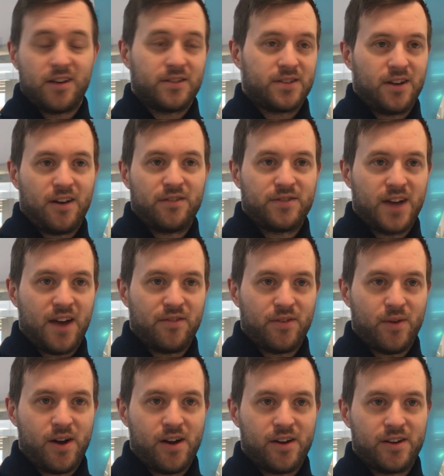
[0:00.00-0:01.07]
just closing
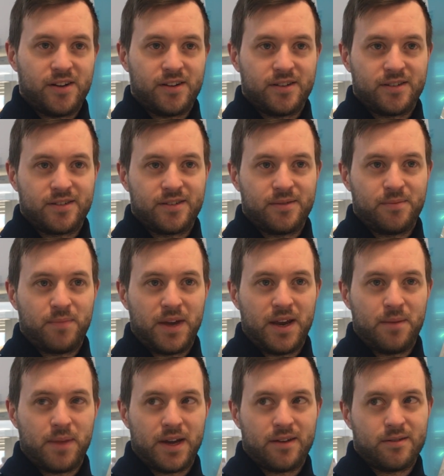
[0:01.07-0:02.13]
off to everyone and
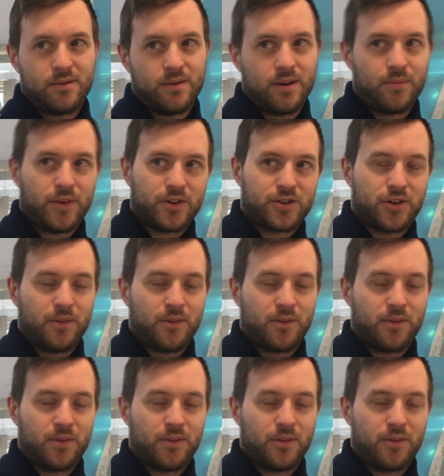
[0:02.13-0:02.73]
being a bit, oh,